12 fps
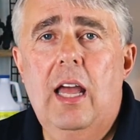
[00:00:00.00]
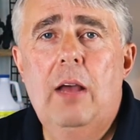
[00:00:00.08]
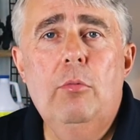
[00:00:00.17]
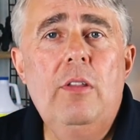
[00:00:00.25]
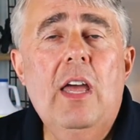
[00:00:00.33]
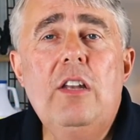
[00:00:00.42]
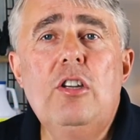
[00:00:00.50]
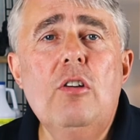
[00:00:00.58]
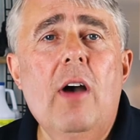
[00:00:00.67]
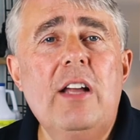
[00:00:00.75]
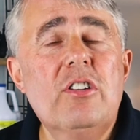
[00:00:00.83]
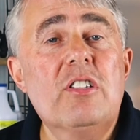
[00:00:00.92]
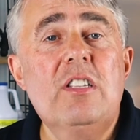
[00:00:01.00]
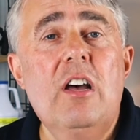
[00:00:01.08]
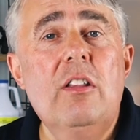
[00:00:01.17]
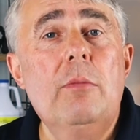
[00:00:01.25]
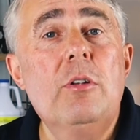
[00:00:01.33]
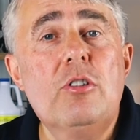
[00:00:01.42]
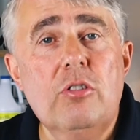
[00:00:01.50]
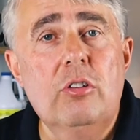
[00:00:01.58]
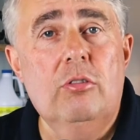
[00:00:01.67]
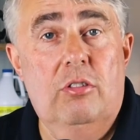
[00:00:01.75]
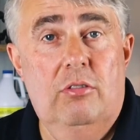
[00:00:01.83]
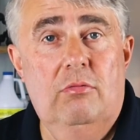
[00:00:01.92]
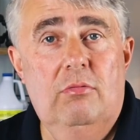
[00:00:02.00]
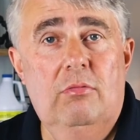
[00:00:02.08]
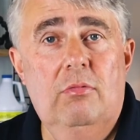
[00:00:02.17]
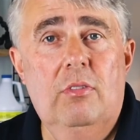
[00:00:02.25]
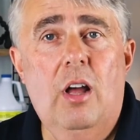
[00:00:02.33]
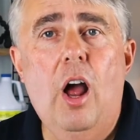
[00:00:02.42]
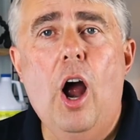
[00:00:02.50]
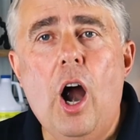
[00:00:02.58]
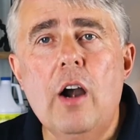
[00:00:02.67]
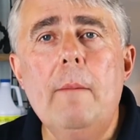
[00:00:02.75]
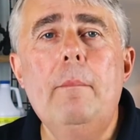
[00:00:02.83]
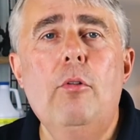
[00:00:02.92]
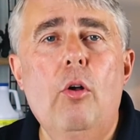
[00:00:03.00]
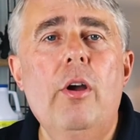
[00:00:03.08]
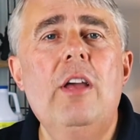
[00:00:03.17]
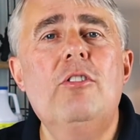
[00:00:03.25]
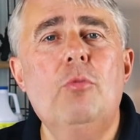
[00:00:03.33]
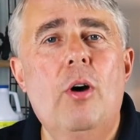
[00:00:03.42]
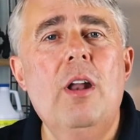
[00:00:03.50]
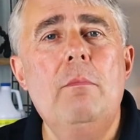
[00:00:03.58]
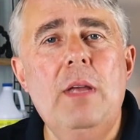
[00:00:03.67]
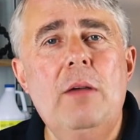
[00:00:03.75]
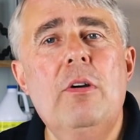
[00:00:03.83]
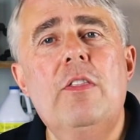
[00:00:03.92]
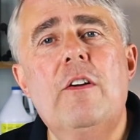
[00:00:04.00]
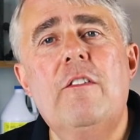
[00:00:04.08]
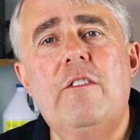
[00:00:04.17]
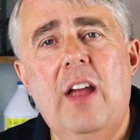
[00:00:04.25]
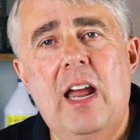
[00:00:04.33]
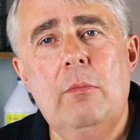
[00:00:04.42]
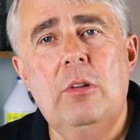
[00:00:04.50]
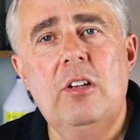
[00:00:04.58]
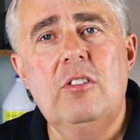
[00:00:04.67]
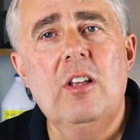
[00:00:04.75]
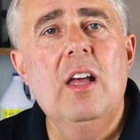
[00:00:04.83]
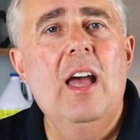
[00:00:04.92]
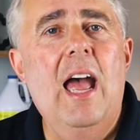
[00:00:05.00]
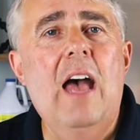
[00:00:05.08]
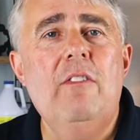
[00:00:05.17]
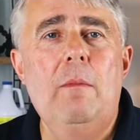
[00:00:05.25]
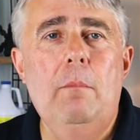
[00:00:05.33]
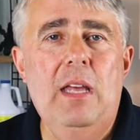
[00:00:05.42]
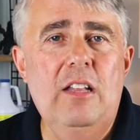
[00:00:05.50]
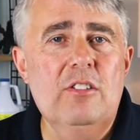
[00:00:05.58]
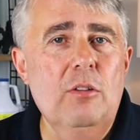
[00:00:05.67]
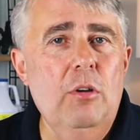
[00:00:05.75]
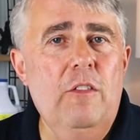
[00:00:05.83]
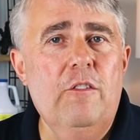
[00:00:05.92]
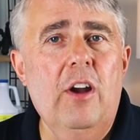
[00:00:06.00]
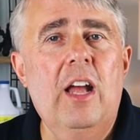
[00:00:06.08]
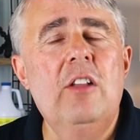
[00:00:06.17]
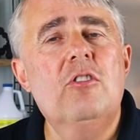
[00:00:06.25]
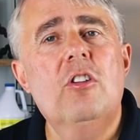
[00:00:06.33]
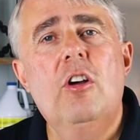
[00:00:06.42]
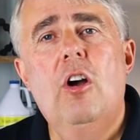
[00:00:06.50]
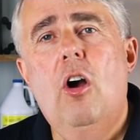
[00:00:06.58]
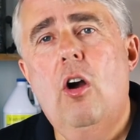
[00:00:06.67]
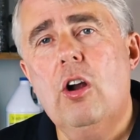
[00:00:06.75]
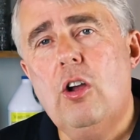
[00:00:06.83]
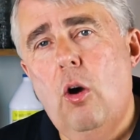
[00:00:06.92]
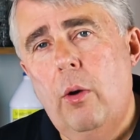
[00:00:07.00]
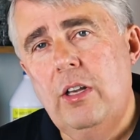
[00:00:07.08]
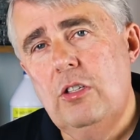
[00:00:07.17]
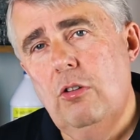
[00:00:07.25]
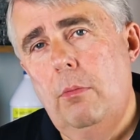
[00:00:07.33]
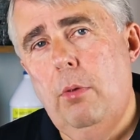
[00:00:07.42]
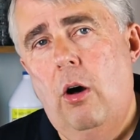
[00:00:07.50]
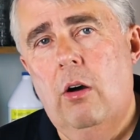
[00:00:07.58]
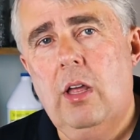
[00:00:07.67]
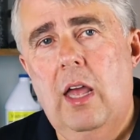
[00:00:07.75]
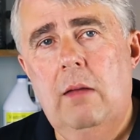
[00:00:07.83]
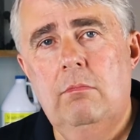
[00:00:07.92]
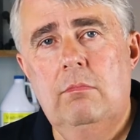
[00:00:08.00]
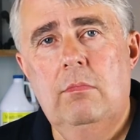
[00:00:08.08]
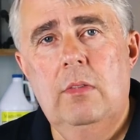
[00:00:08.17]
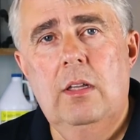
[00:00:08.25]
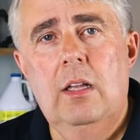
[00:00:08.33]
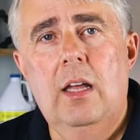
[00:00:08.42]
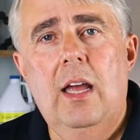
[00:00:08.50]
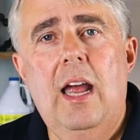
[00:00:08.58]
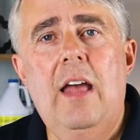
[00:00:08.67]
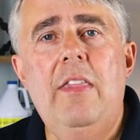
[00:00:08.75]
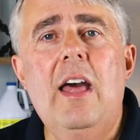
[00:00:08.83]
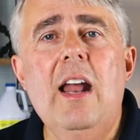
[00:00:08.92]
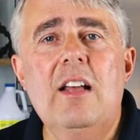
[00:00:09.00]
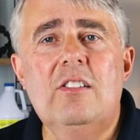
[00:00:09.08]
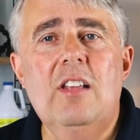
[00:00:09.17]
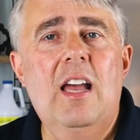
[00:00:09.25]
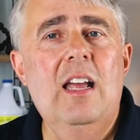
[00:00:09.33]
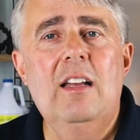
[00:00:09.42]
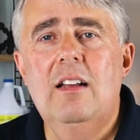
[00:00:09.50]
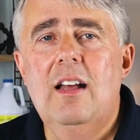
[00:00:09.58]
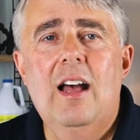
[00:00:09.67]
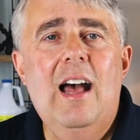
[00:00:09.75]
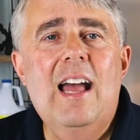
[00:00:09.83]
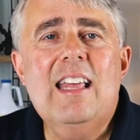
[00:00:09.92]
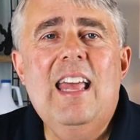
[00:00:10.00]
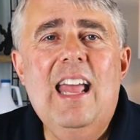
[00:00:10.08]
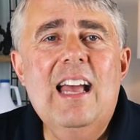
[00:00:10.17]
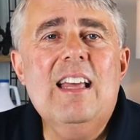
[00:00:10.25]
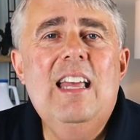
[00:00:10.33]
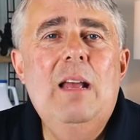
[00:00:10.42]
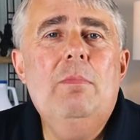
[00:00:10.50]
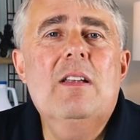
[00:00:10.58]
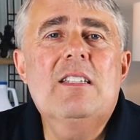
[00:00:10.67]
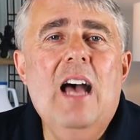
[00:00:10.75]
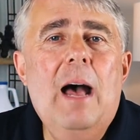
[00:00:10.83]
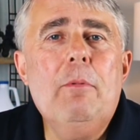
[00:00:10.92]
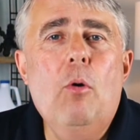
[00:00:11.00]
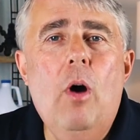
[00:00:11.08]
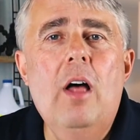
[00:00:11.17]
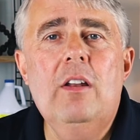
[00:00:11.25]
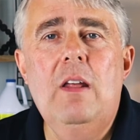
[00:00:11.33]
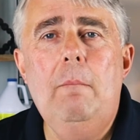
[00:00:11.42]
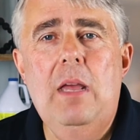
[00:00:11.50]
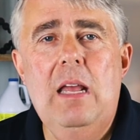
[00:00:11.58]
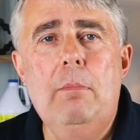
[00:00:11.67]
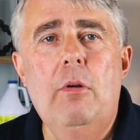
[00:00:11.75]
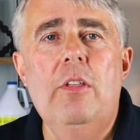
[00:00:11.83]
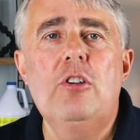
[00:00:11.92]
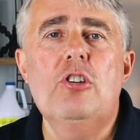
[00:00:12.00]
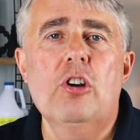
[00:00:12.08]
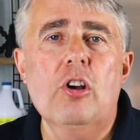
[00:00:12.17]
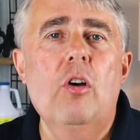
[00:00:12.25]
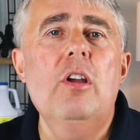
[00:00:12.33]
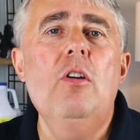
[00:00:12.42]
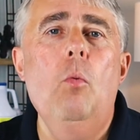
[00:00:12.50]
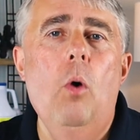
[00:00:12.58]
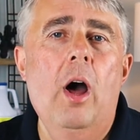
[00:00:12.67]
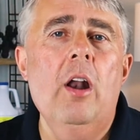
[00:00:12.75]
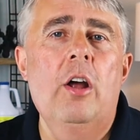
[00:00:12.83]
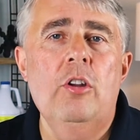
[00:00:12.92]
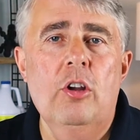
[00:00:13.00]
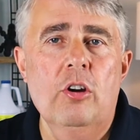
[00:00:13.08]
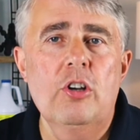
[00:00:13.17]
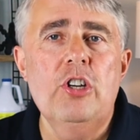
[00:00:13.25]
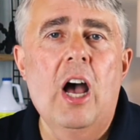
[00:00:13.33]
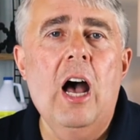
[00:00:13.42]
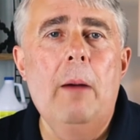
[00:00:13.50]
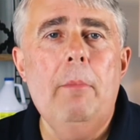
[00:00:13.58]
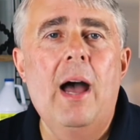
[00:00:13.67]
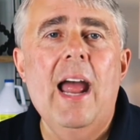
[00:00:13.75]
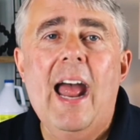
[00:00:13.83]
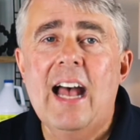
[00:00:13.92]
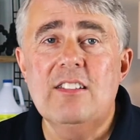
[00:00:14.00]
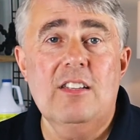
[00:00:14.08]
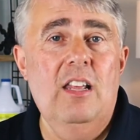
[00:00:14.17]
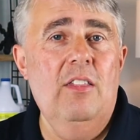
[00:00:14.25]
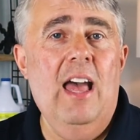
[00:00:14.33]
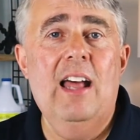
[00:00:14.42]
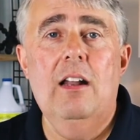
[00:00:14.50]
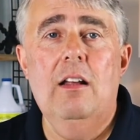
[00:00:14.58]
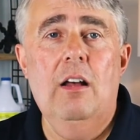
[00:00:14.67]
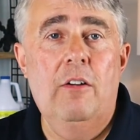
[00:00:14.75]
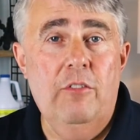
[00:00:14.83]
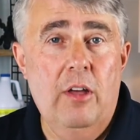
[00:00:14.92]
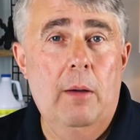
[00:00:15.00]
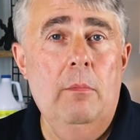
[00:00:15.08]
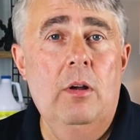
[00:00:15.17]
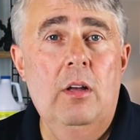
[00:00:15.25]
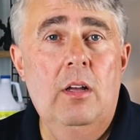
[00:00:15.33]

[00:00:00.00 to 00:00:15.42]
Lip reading: And when they do, I just tell them the truth. Our employees want to be with their families, having pizza with friends, or going to a ball game. And then I say, I can't keep the top quality people that you're going to want on your job by asking that of them.